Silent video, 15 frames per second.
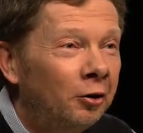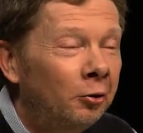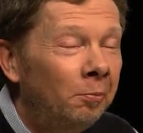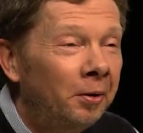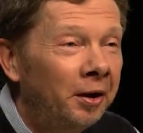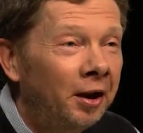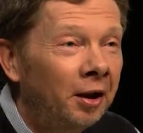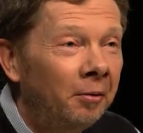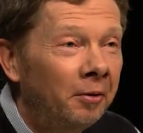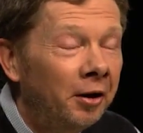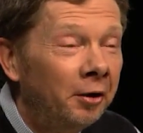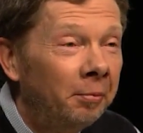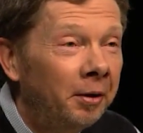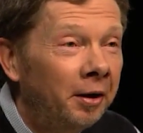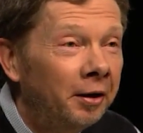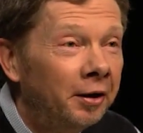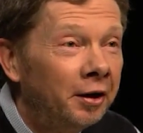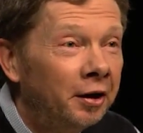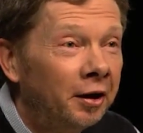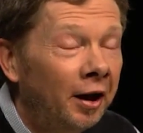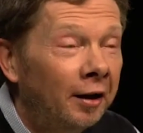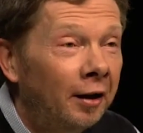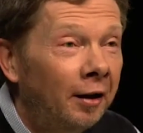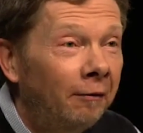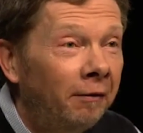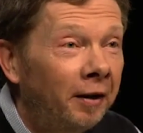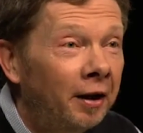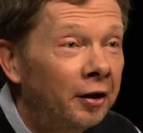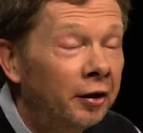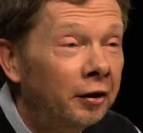completely with the experience, suddenly
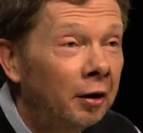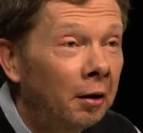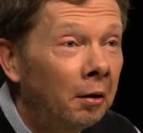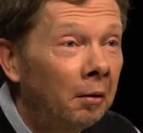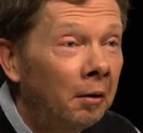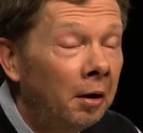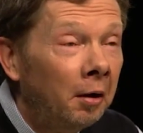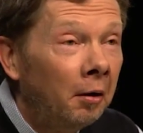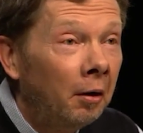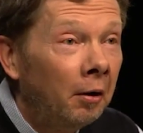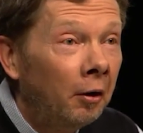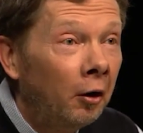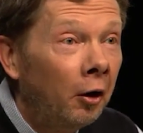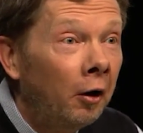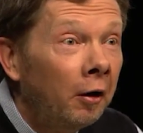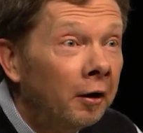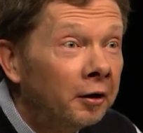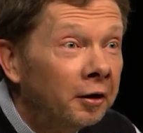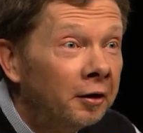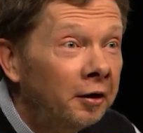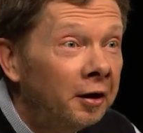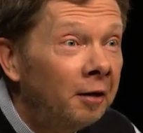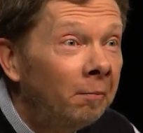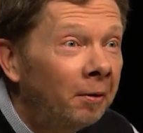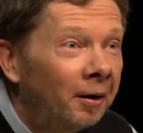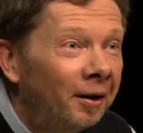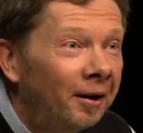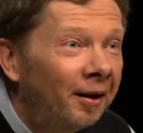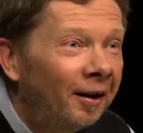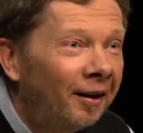feels hurt
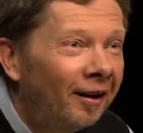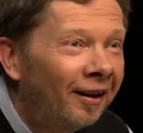deeply.